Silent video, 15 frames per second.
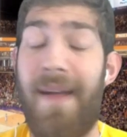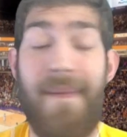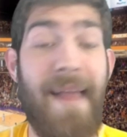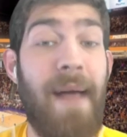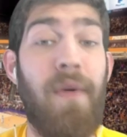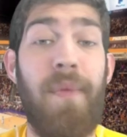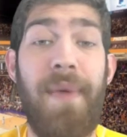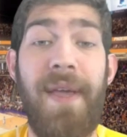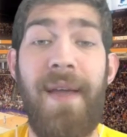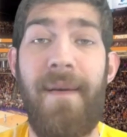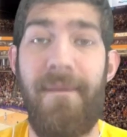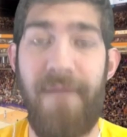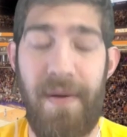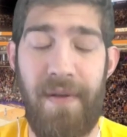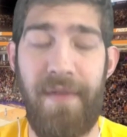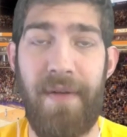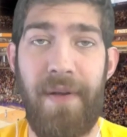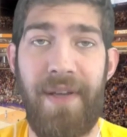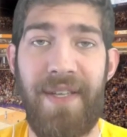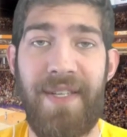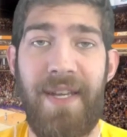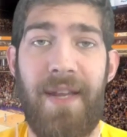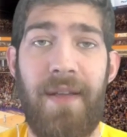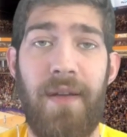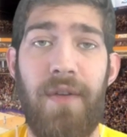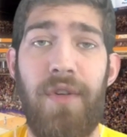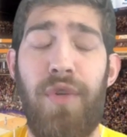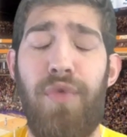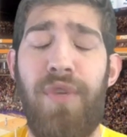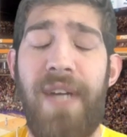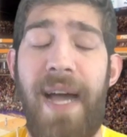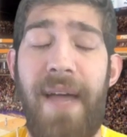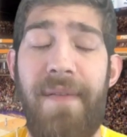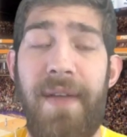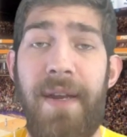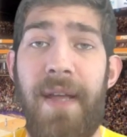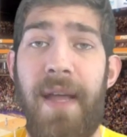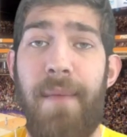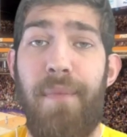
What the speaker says: and that will be very, very exciting to dive in